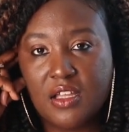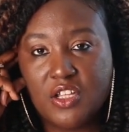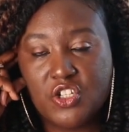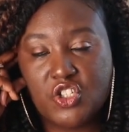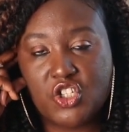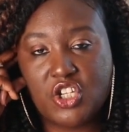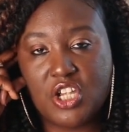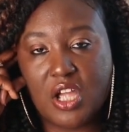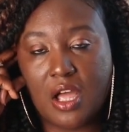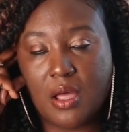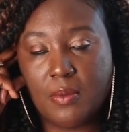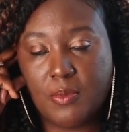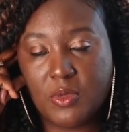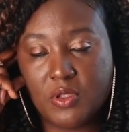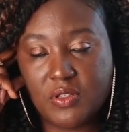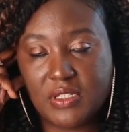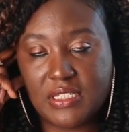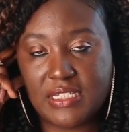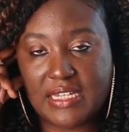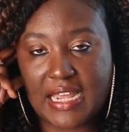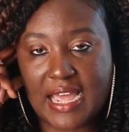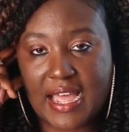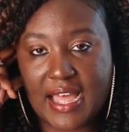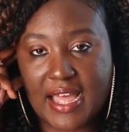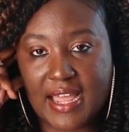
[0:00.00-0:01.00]
she
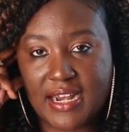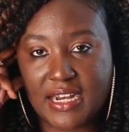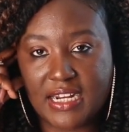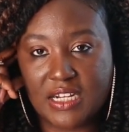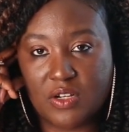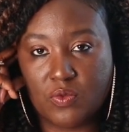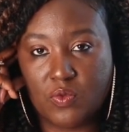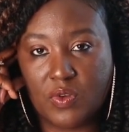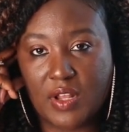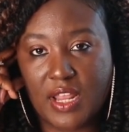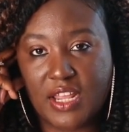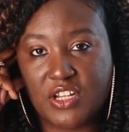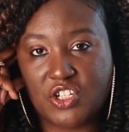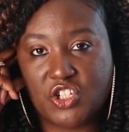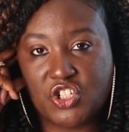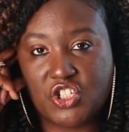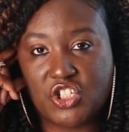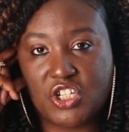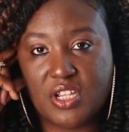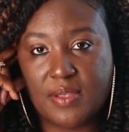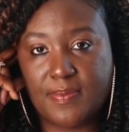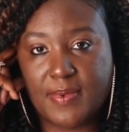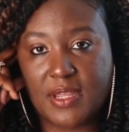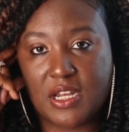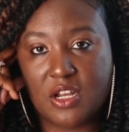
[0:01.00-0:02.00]
almost died in a relationship